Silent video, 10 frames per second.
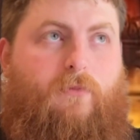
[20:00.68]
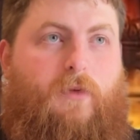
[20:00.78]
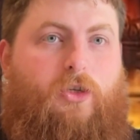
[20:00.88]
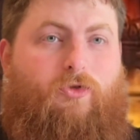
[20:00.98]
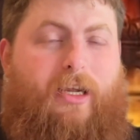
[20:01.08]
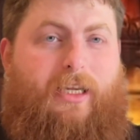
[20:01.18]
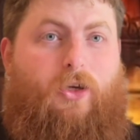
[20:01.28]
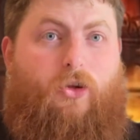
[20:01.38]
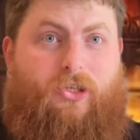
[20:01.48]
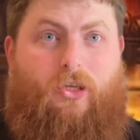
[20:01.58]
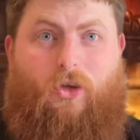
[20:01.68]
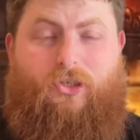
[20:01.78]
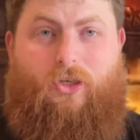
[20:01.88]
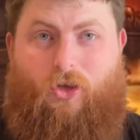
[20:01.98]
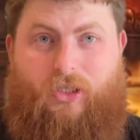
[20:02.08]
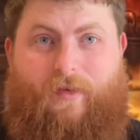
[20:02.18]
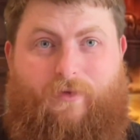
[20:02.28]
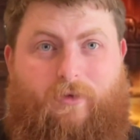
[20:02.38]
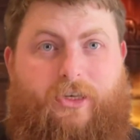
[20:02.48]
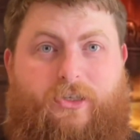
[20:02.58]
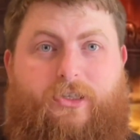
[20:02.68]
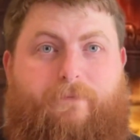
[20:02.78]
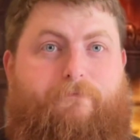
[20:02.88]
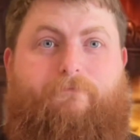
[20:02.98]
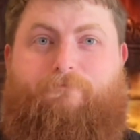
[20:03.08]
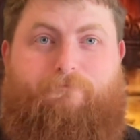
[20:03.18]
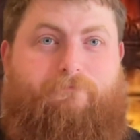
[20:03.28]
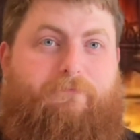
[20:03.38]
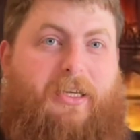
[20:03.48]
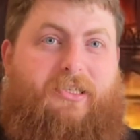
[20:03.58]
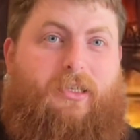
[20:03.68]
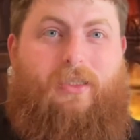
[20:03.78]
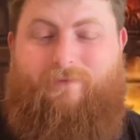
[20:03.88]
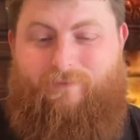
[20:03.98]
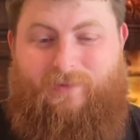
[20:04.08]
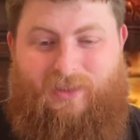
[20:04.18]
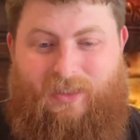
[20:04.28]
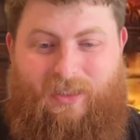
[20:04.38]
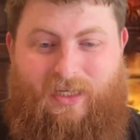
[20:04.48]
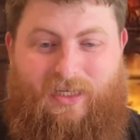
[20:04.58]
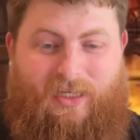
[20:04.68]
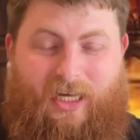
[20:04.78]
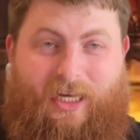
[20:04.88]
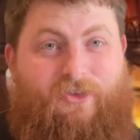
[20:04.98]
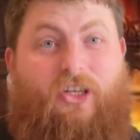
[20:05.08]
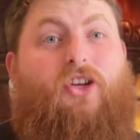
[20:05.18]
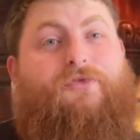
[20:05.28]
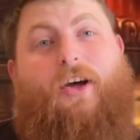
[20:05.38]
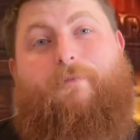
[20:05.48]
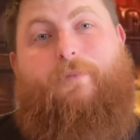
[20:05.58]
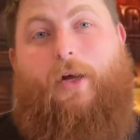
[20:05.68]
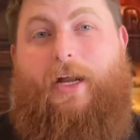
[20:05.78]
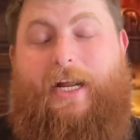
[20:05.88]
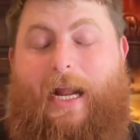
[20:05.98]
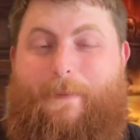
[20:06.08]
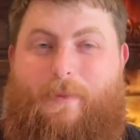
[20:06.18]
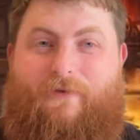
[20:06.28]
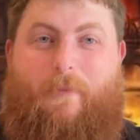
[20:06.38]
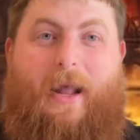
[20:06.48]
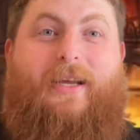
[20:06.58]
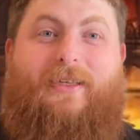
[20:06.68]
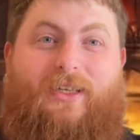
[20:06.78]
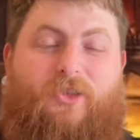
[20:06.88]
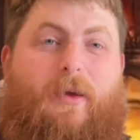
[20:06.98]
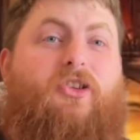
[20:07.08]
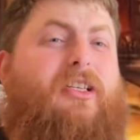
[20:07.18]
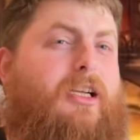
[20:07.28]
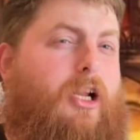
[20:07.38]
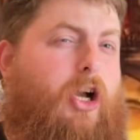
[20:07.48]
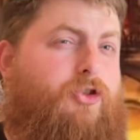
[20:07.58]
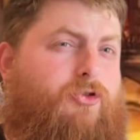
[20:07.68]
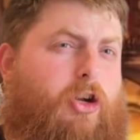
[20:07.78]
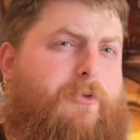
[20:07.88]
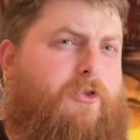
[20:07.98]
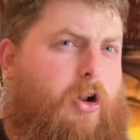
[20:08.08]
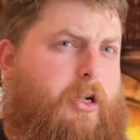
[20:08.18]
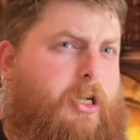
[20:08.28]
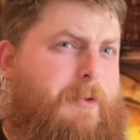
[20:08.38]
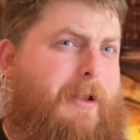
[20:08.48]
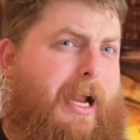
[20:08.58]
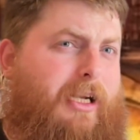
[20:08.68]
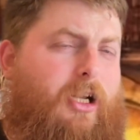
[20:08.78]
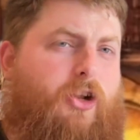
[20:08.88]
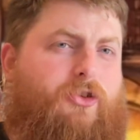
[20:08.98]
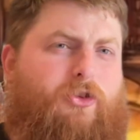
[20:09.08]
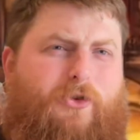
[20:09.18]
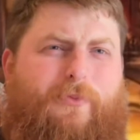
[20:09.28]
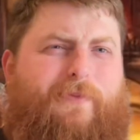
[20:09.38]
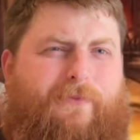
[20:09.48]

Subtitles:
creating lots and lots and lots of other creatures, basically. So it's good fun, but it can be a bit of a pain, especially in a larger group. If you are going to be playing in a larger group,